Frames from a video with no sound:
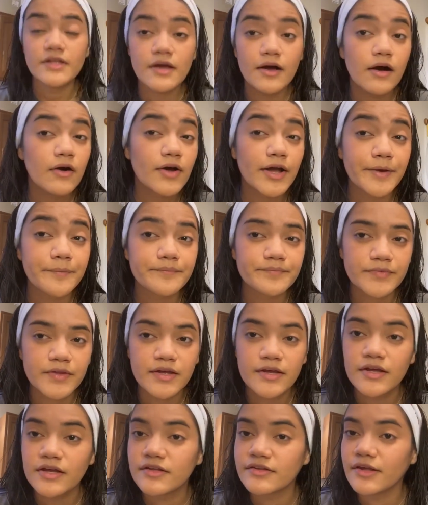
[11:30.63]
Okay,
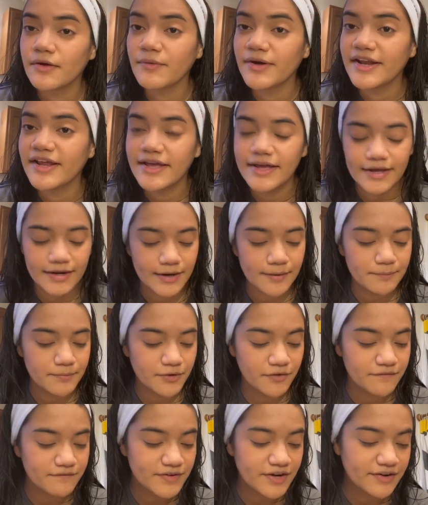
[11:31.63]
so I went ahead and
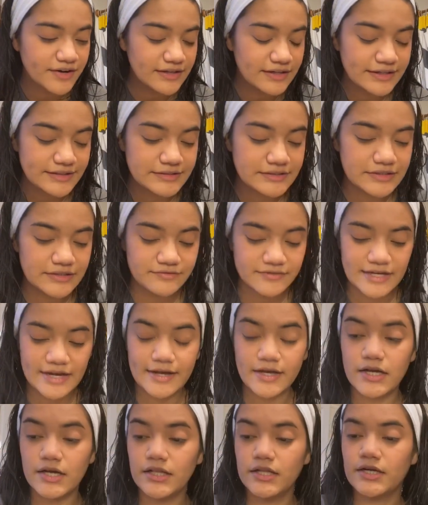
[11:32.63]
put very little of
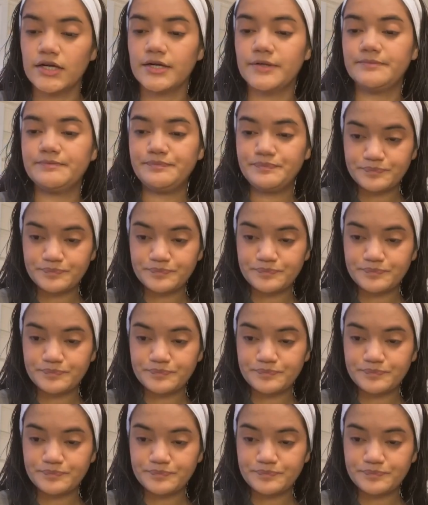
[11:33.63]
that color.